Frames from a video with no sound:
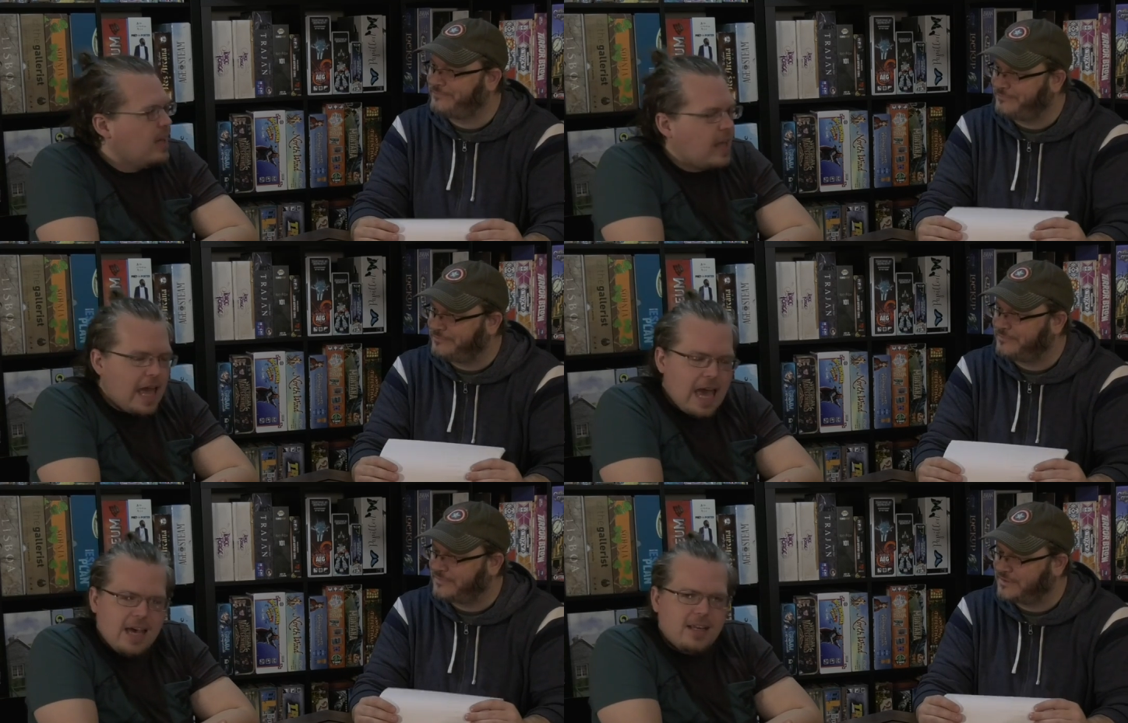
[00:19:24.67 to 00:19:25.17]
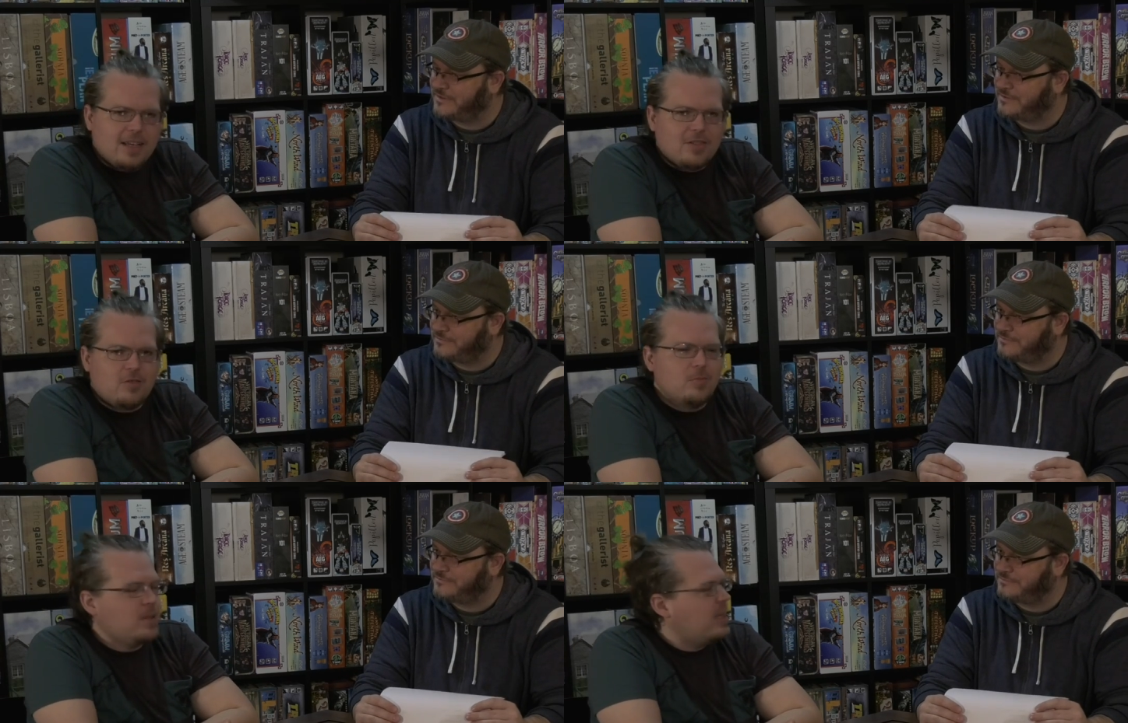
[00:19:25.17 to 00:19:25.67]
Speaker 1: add
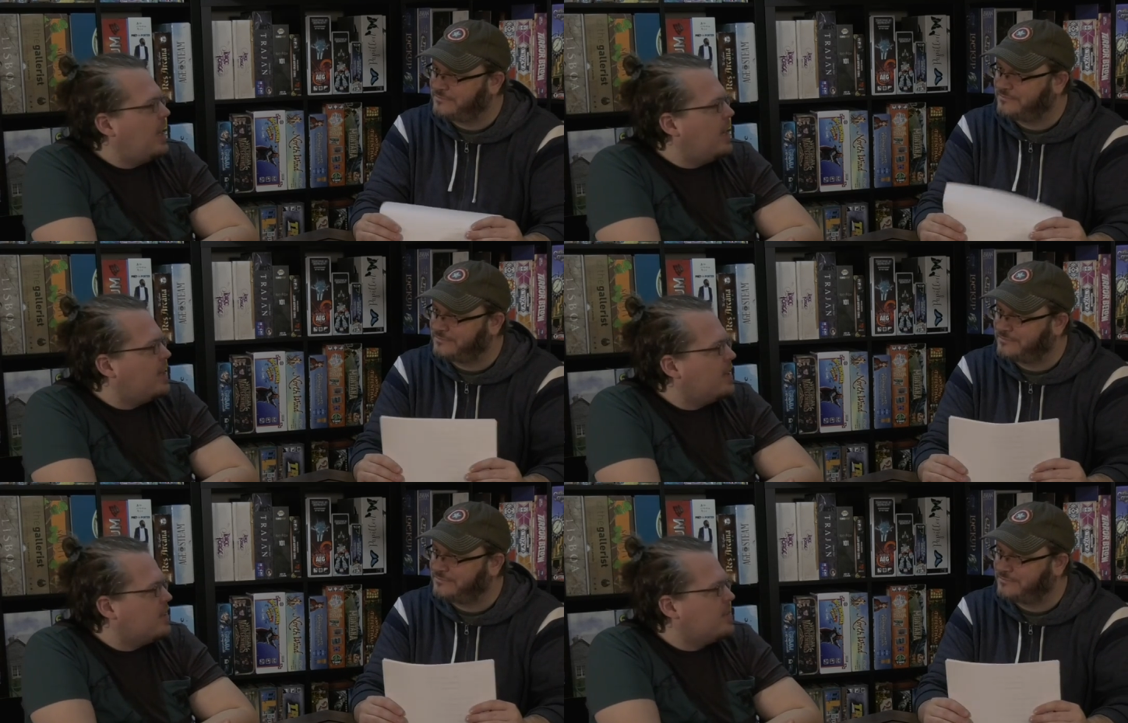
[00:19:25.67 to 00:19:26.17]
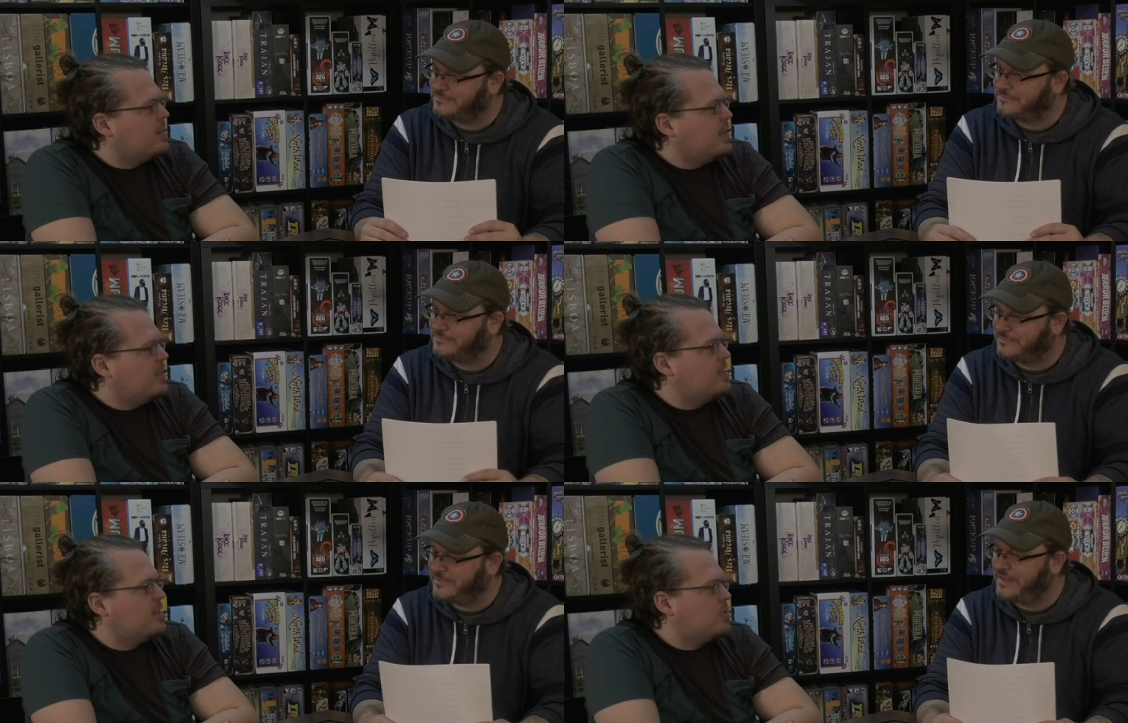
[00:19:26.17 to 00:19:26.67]
extra mechanics,
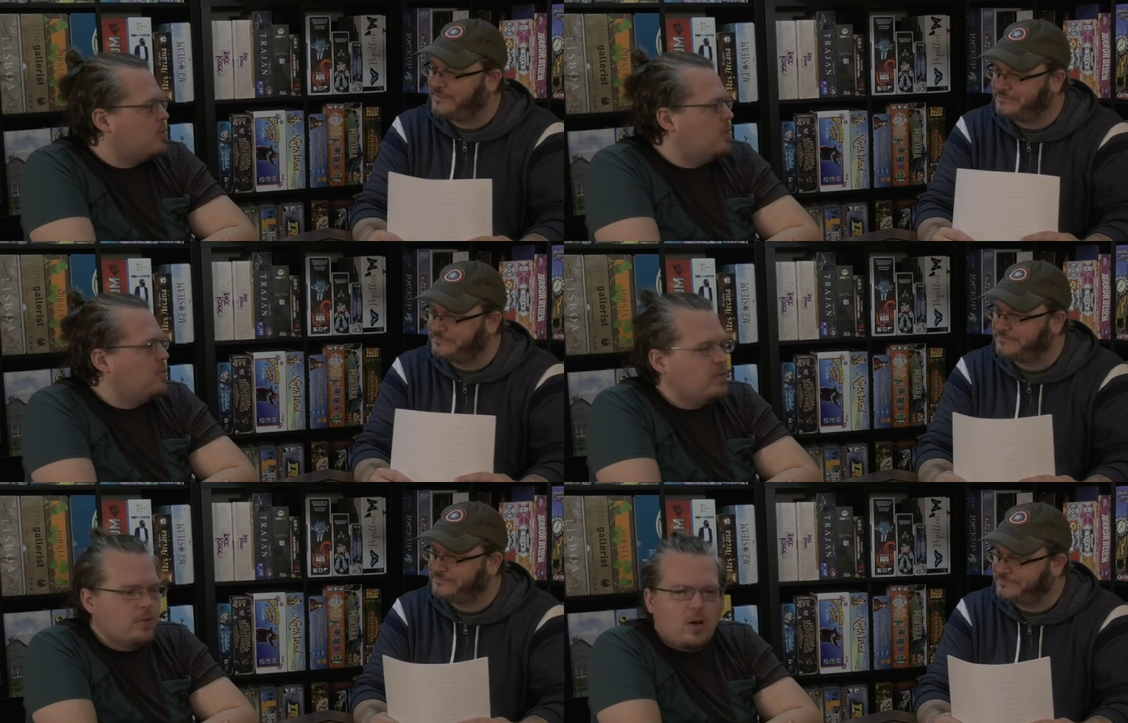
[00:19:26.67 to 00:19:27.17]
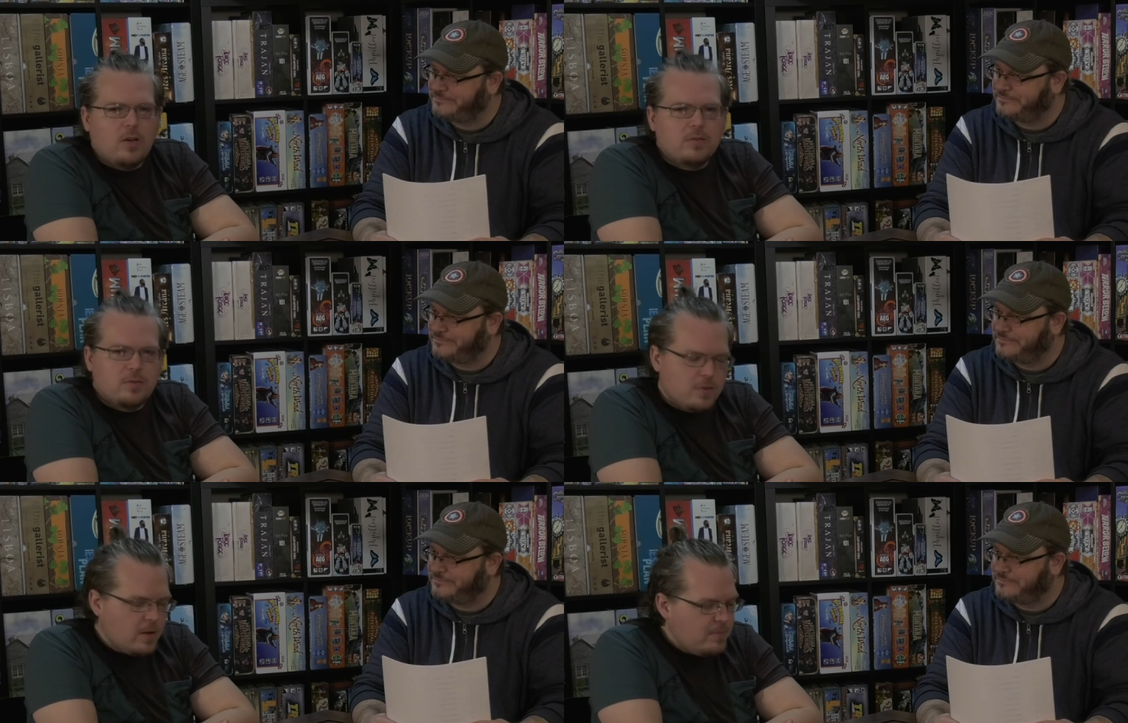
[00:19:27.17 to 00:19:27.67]
things that yeah. sort of evolved
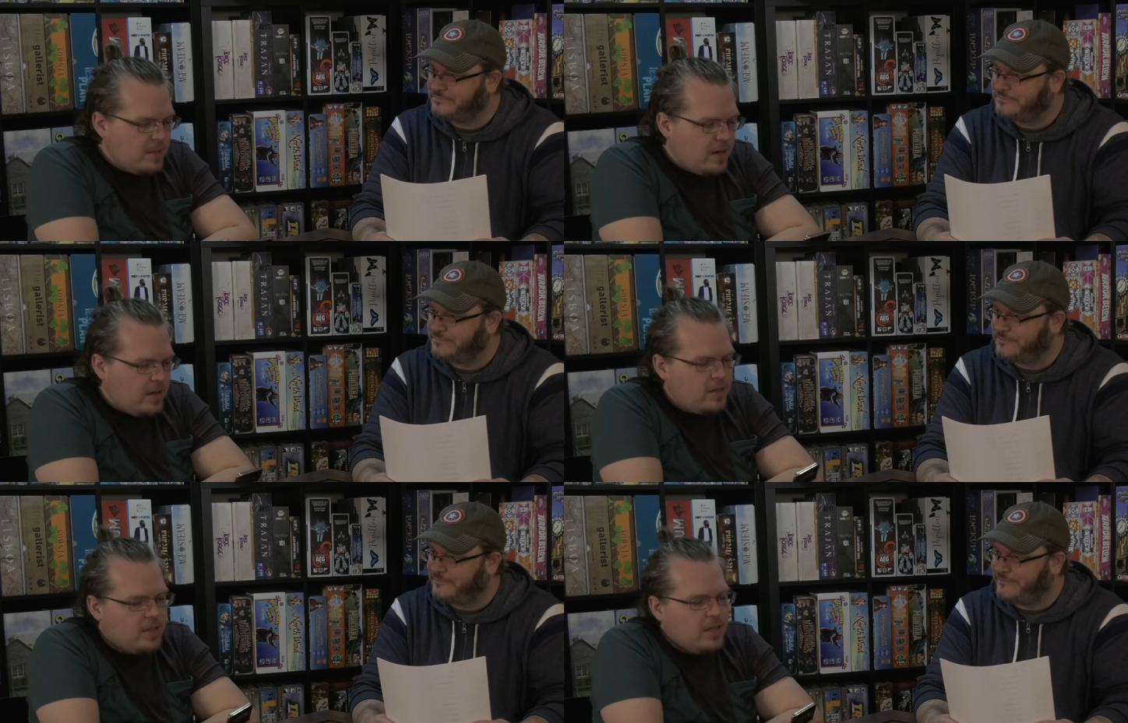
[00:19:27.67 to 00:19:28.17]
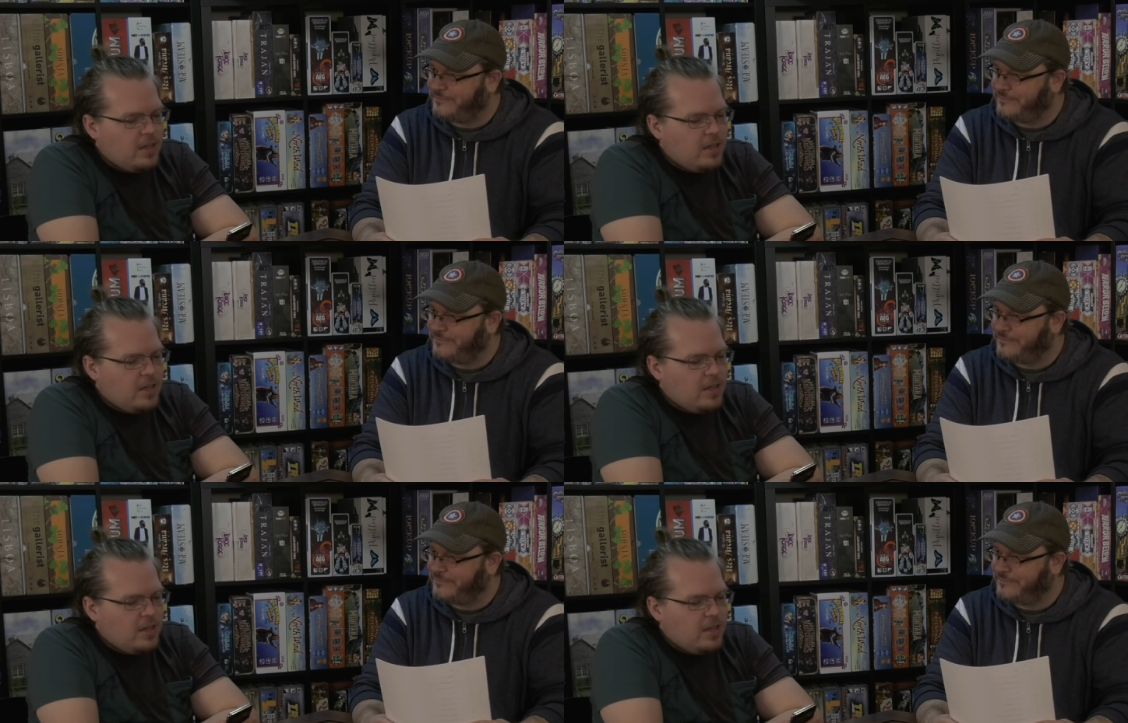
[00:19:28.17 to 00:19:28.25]
from there.